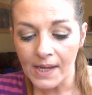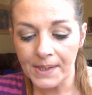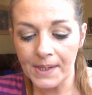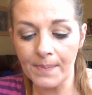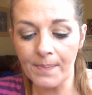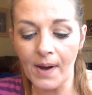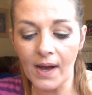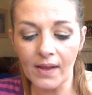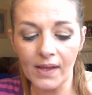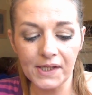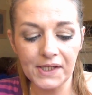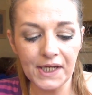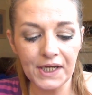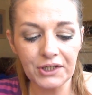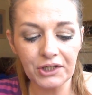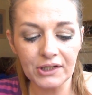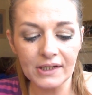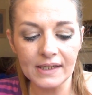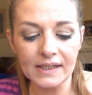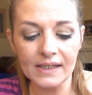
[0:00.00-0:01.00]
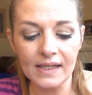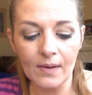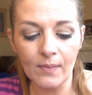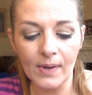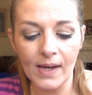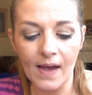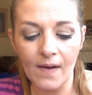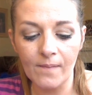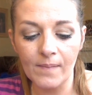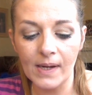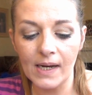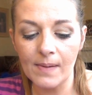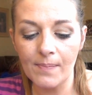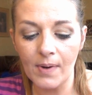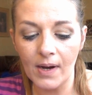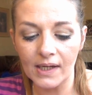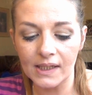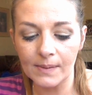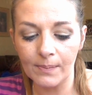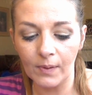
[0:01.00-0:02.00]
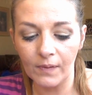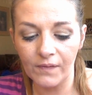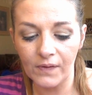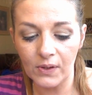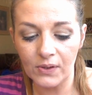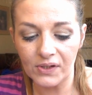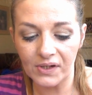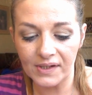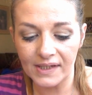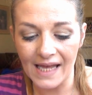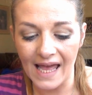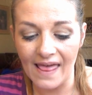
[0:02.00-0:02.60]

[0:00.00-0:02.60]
Kabbalah teaches us that we have many possible futures